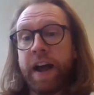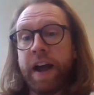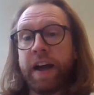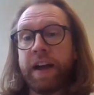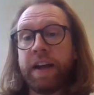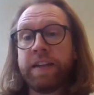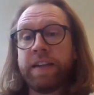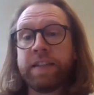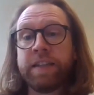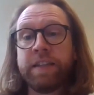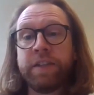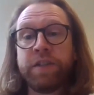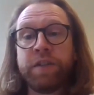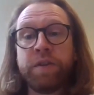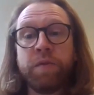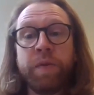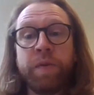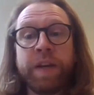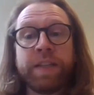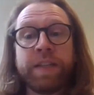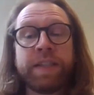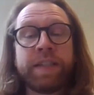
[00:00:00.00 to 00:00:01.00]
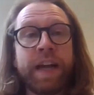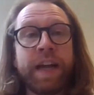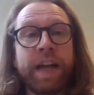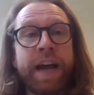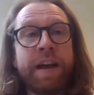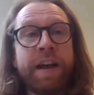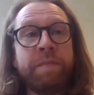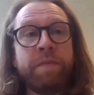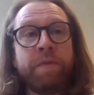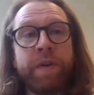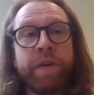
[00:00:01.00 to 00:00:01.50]
is in 2 weeks'
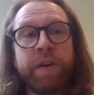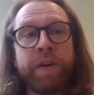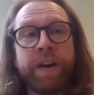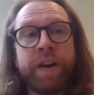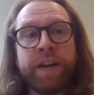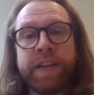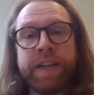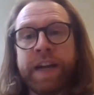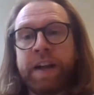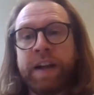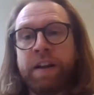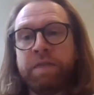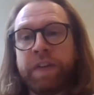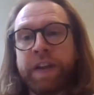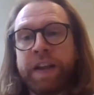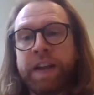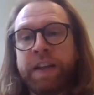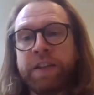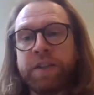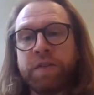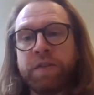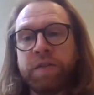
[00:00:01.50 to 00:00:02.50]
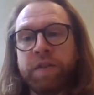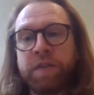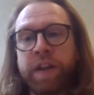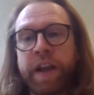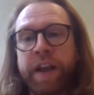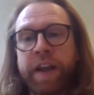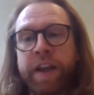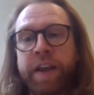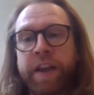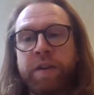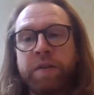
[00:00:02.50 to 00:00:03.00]
time. We're going to delve into
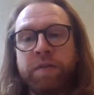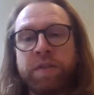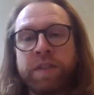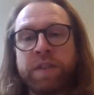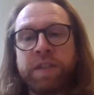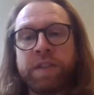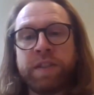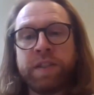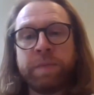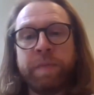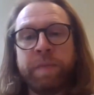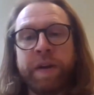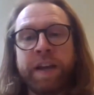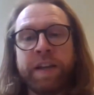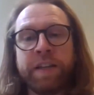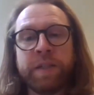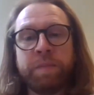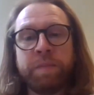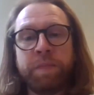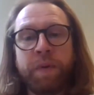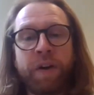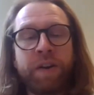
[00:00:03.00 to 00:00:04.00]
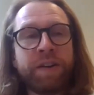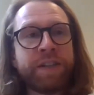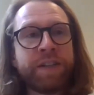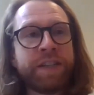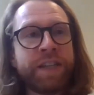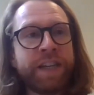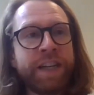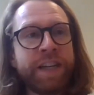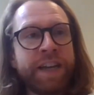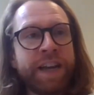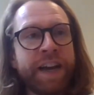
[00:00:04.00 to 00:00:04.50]
the EU's space
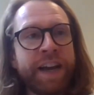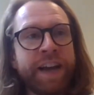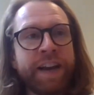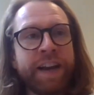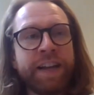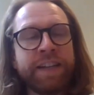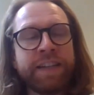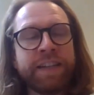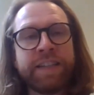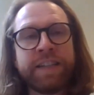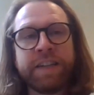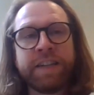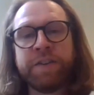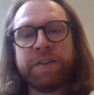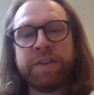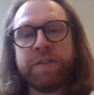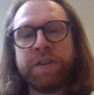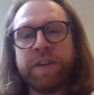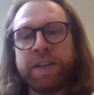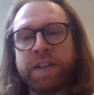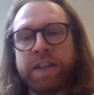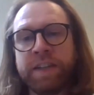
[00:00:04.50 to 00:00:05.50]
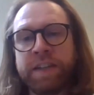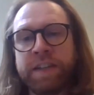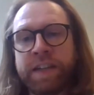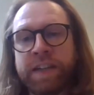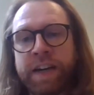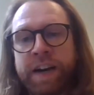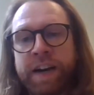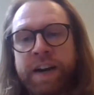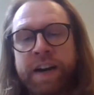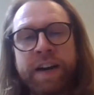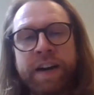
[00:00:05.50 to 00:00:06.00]
policy and its security
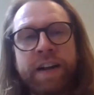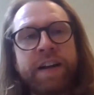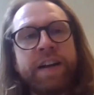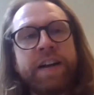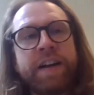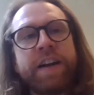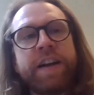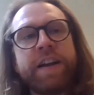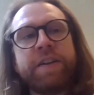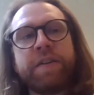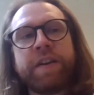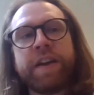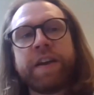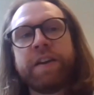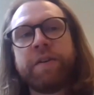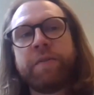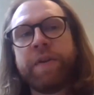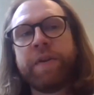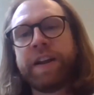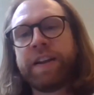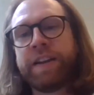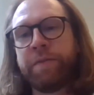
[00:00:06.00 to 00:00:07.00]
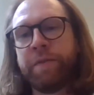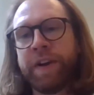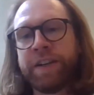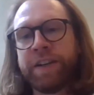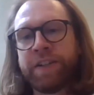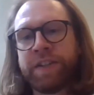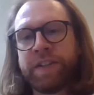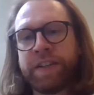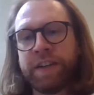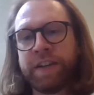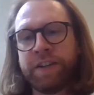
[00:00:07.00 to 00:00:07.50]
turn. You can already
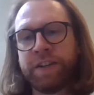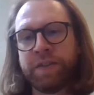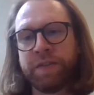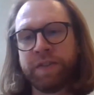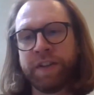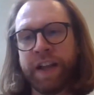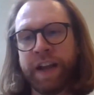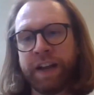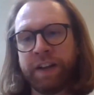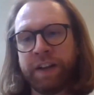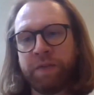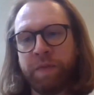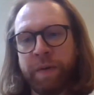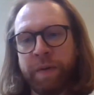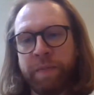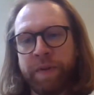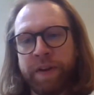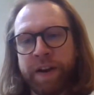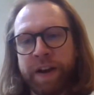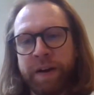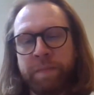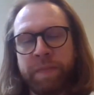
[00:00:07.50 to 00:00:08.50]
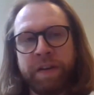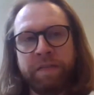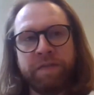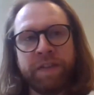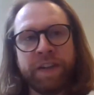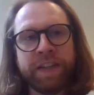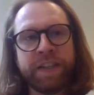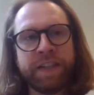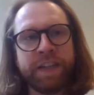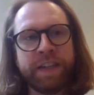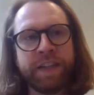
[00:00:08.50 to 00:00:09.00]
register to that webinar by
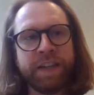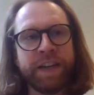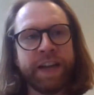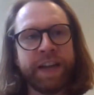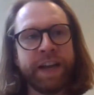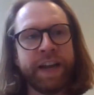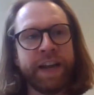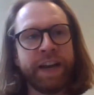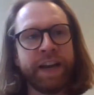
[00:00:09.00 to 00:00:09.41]
visiting the